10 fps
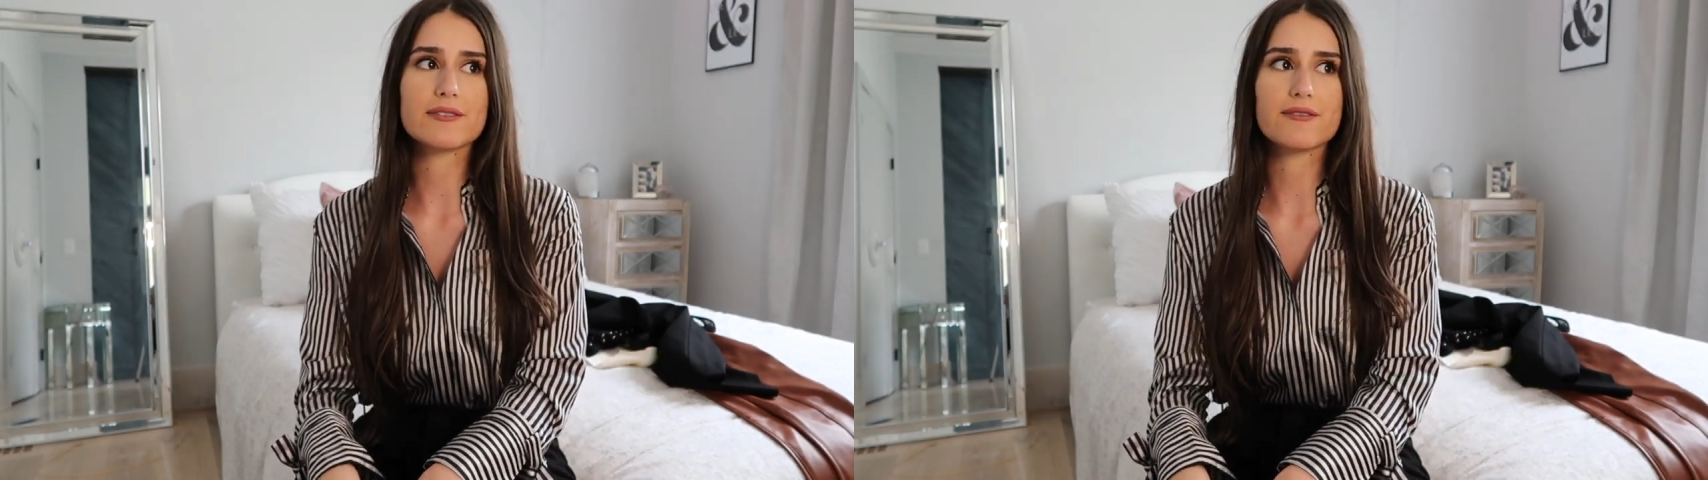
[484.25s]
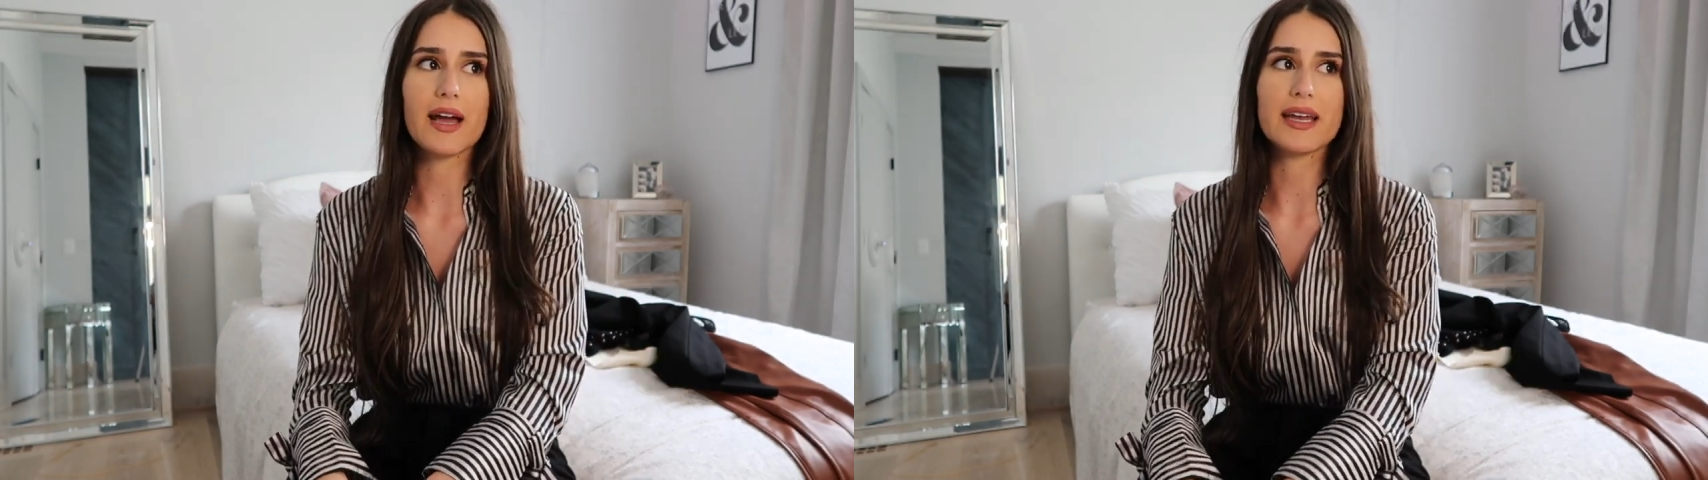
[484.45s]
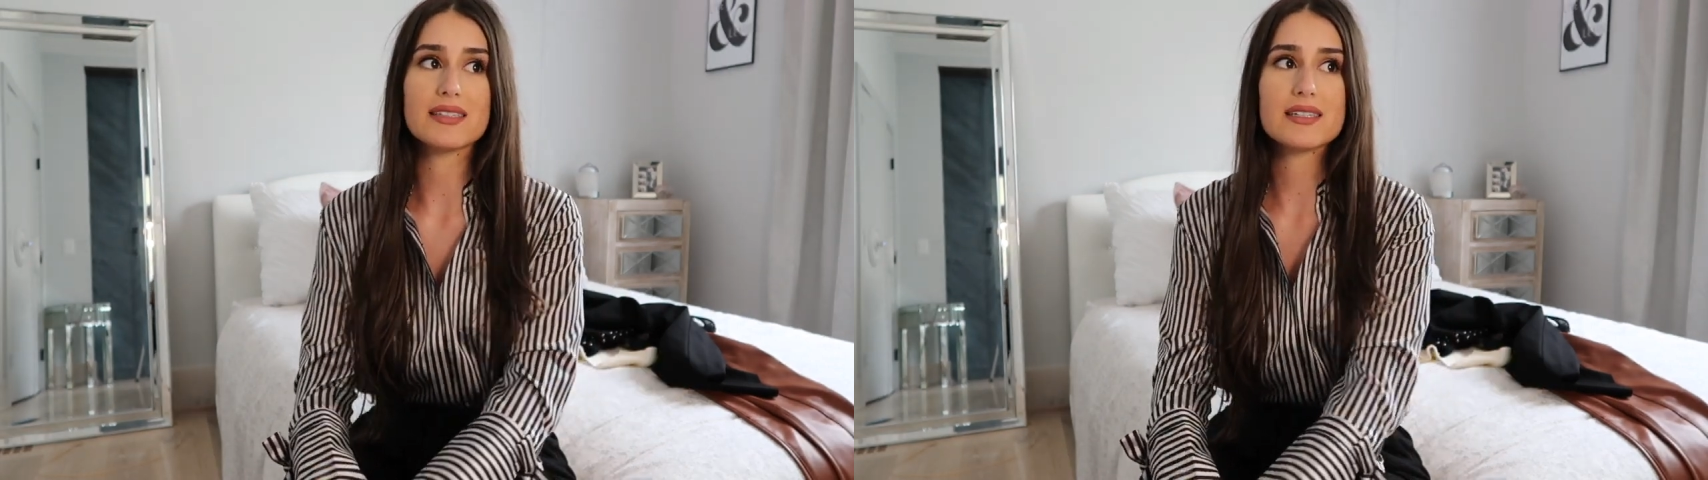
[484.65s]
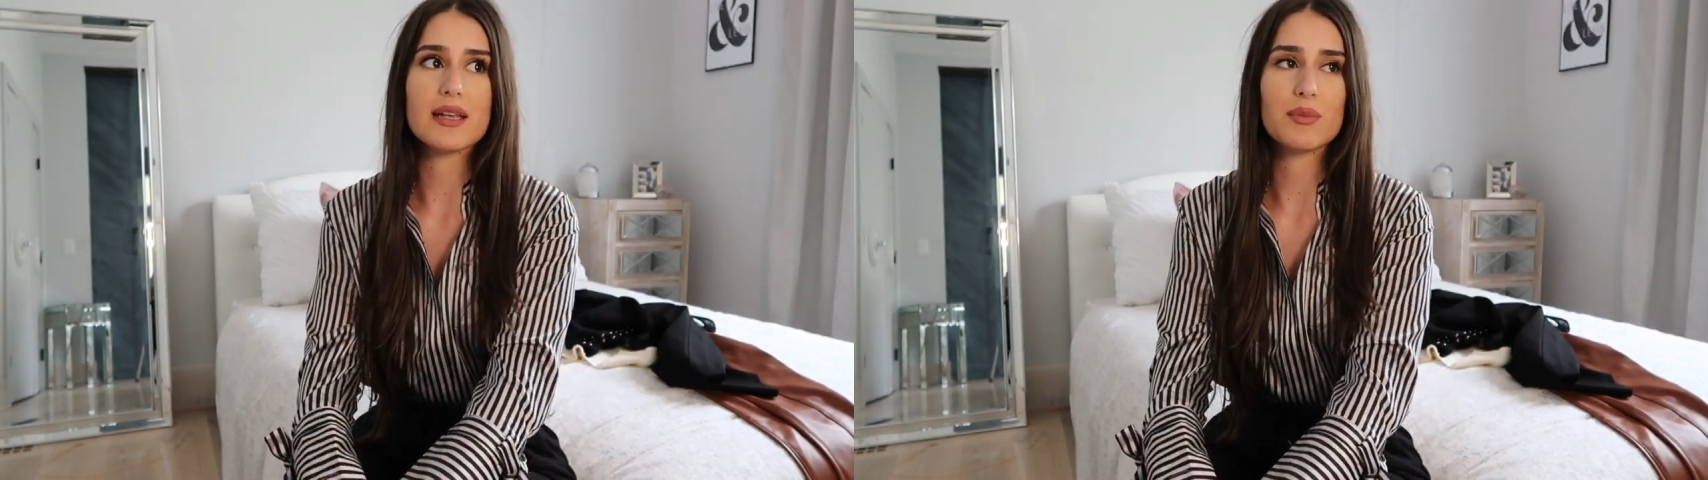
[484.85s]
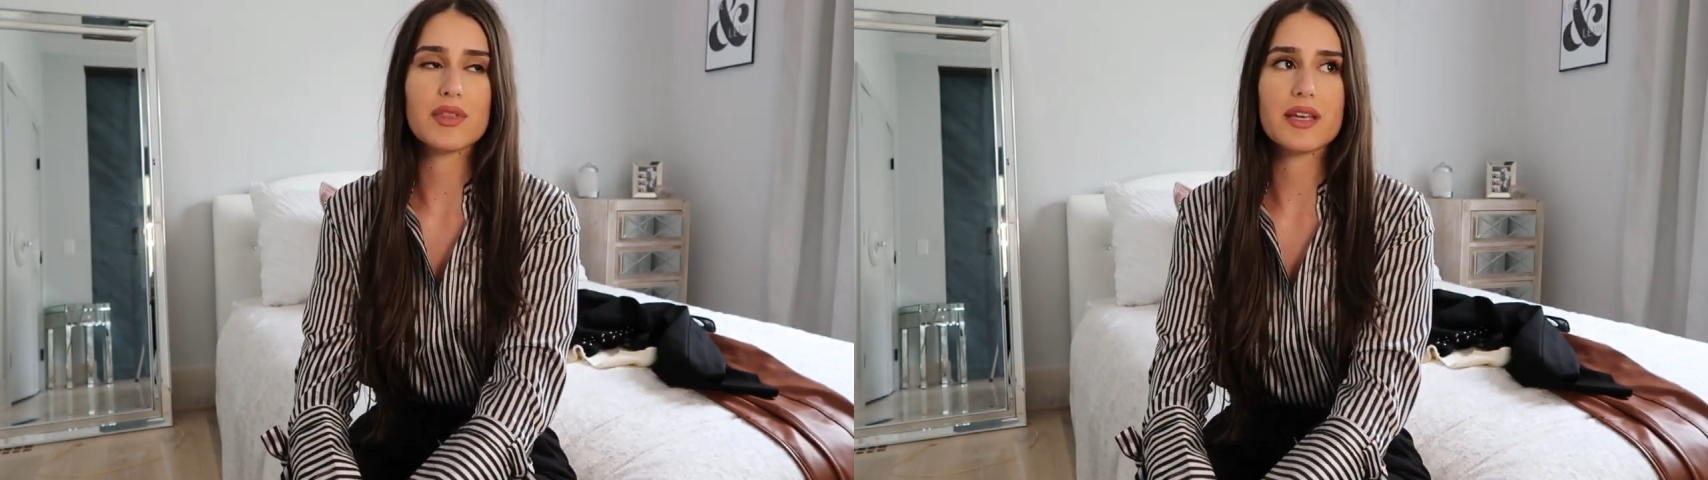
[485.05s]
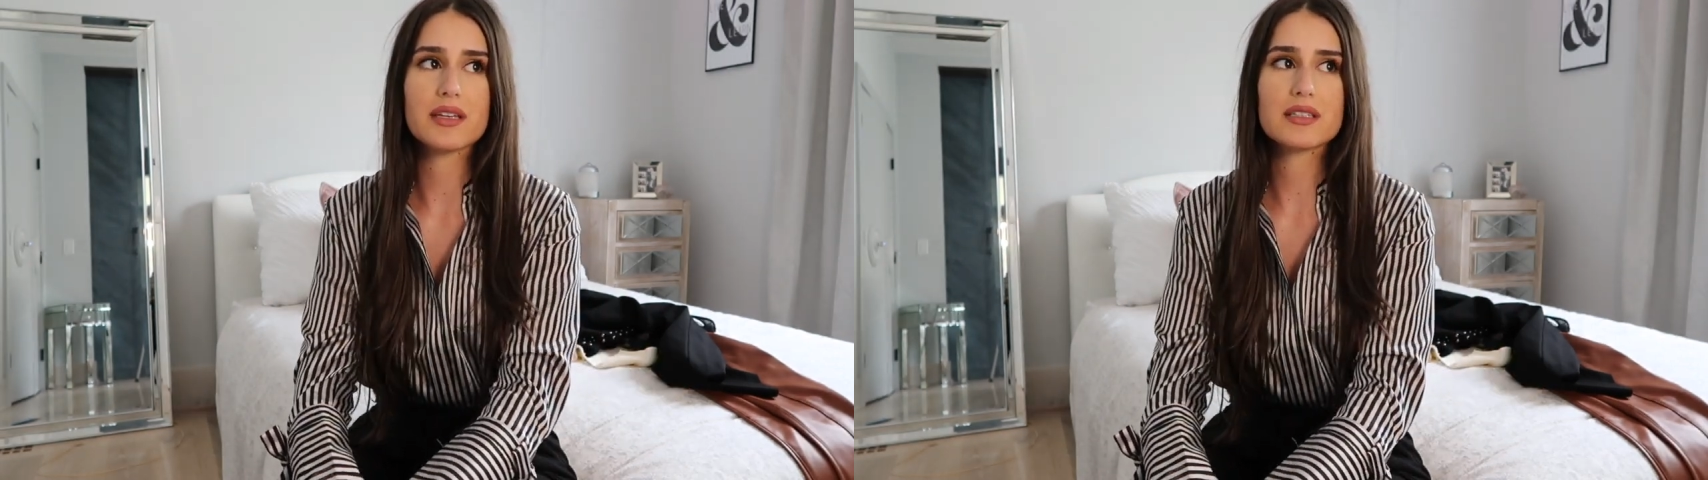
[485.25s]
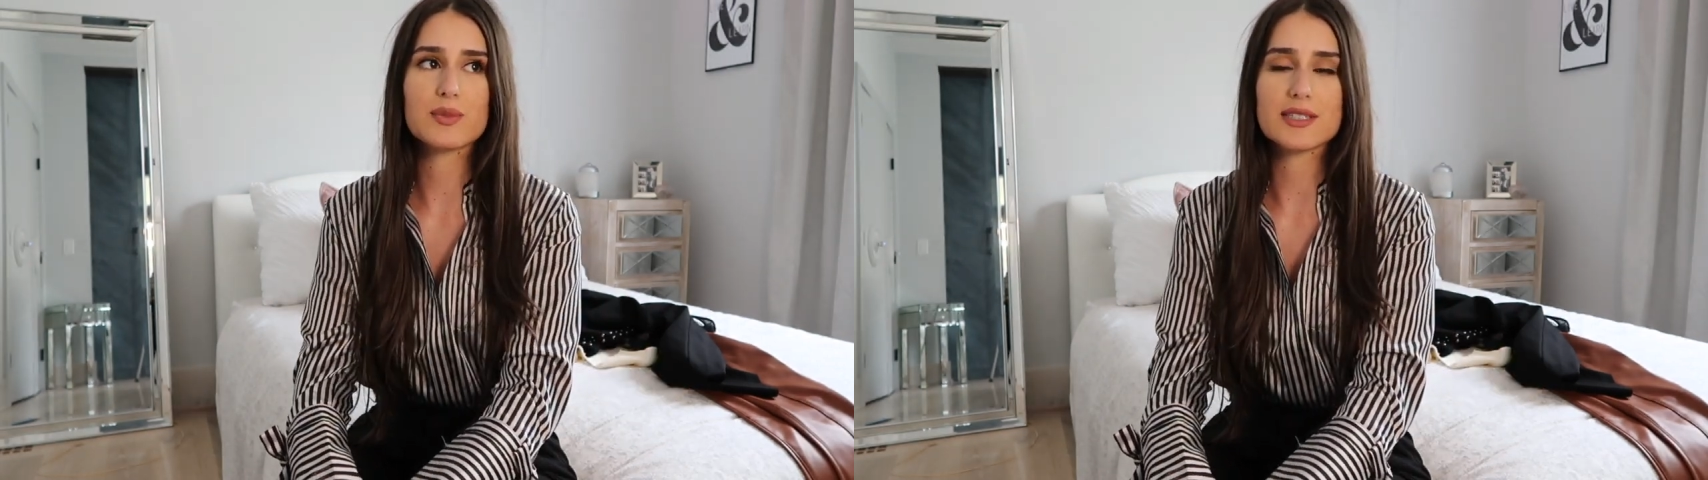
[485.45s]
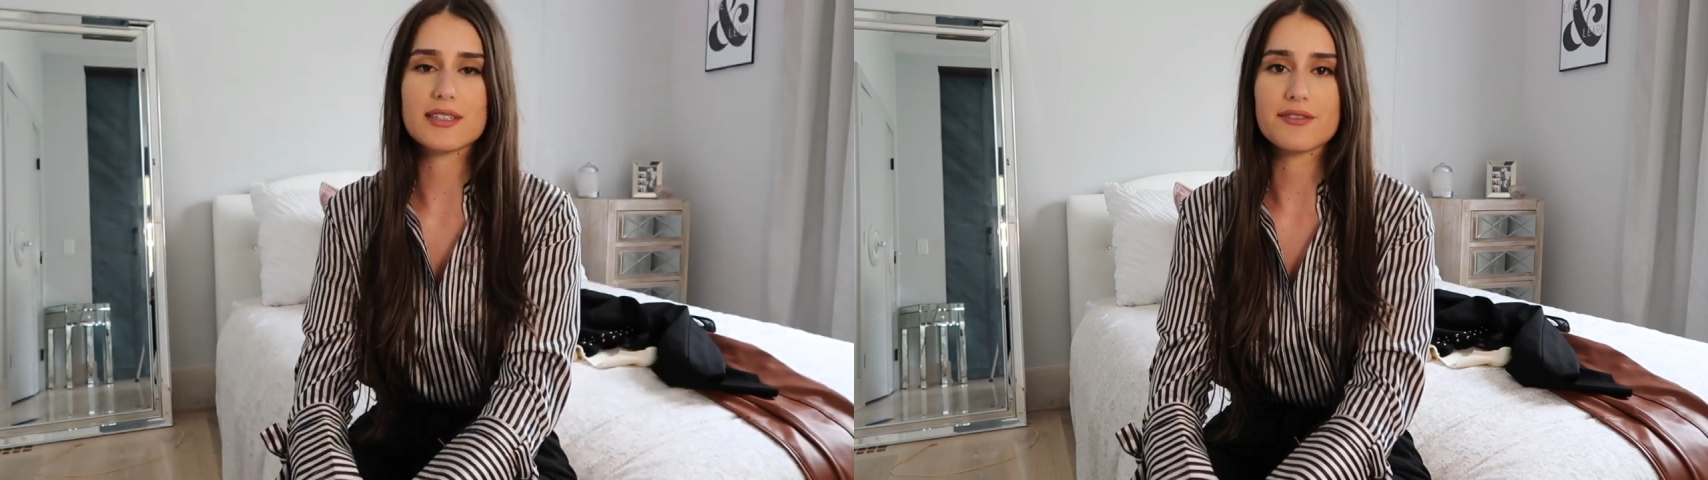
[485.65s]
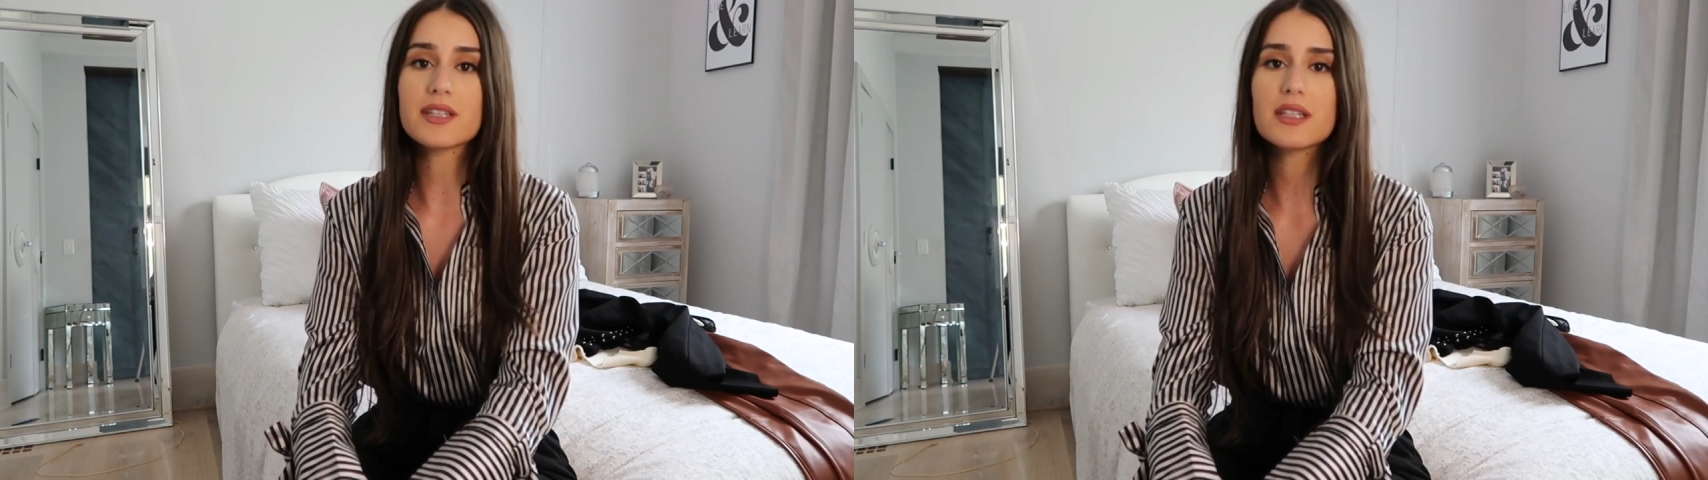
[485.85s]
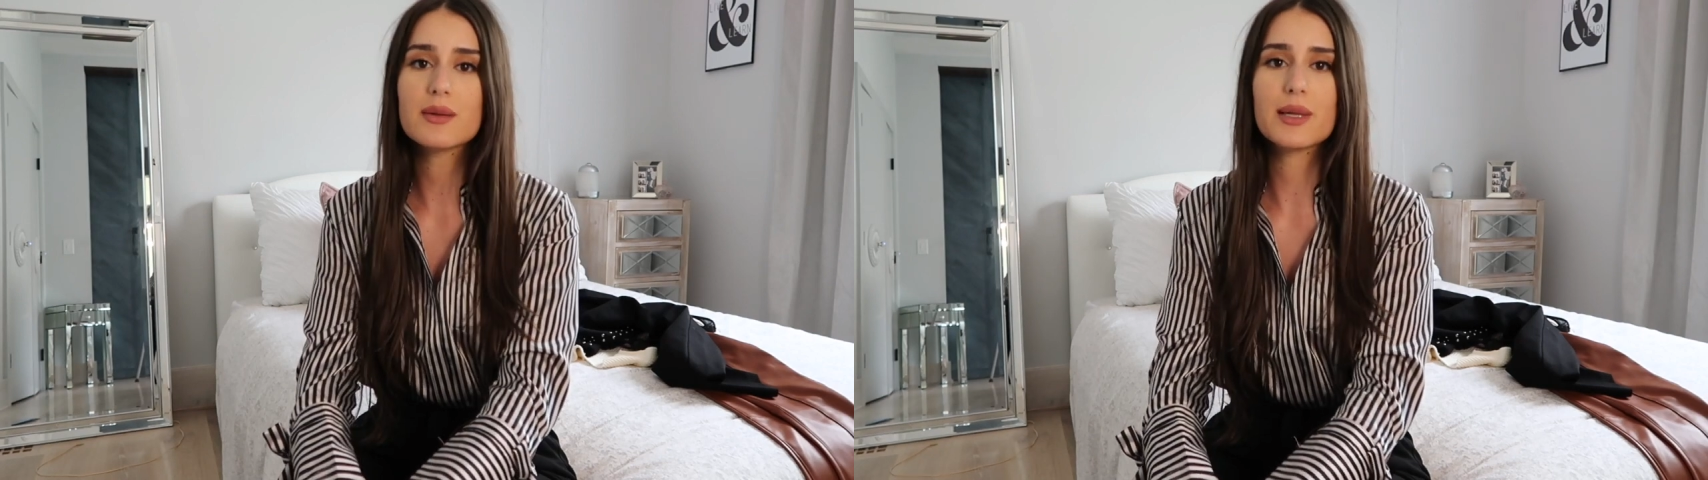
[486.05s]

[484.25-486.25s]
to find something specifically,